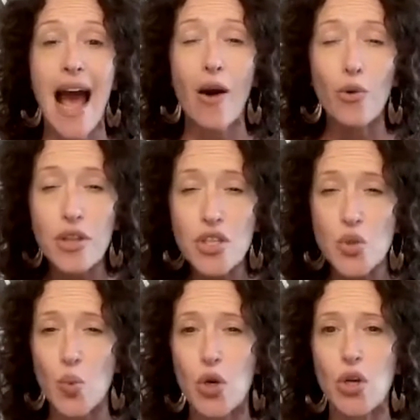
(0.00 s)
out of the
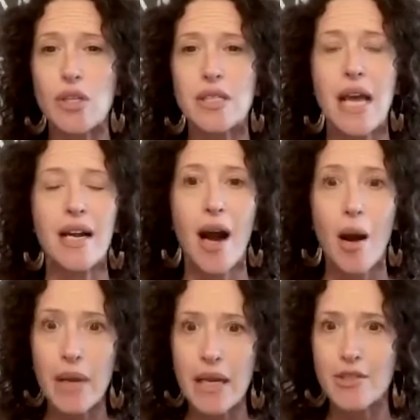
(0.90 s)
swirls and
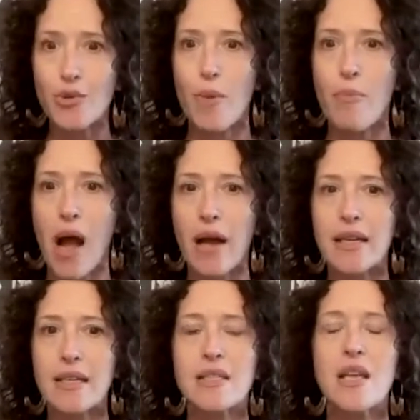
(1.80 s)
coming into our
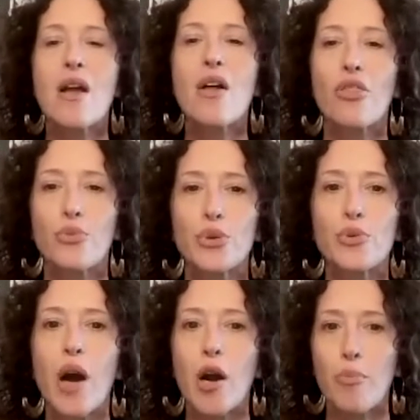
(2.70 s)
bodies through
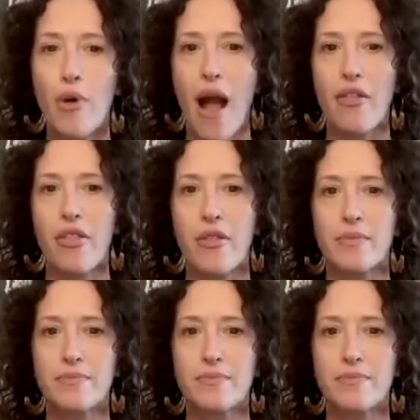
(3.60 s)
our breath.